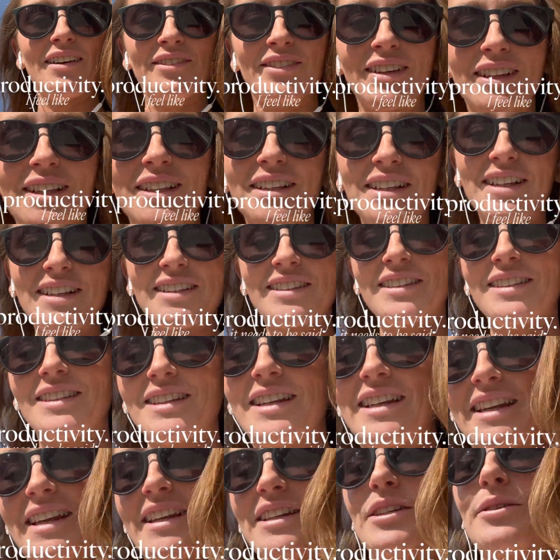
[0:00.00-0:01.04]
feel like it's
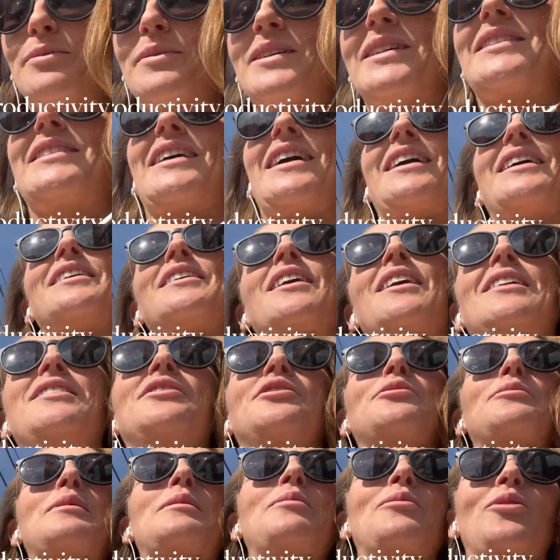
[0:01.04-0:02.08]
need to be said a
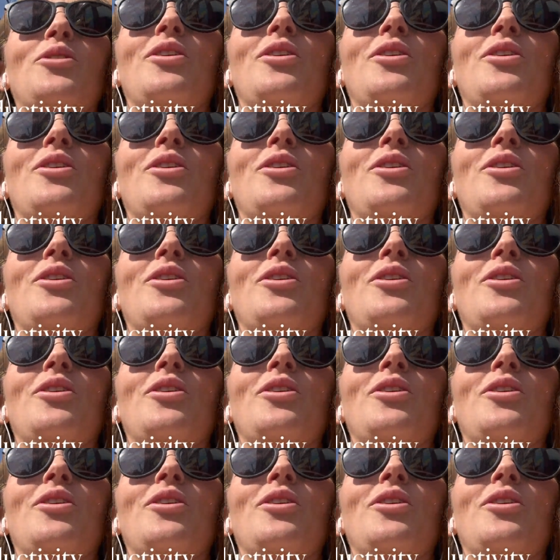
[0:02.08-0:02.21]
little bit more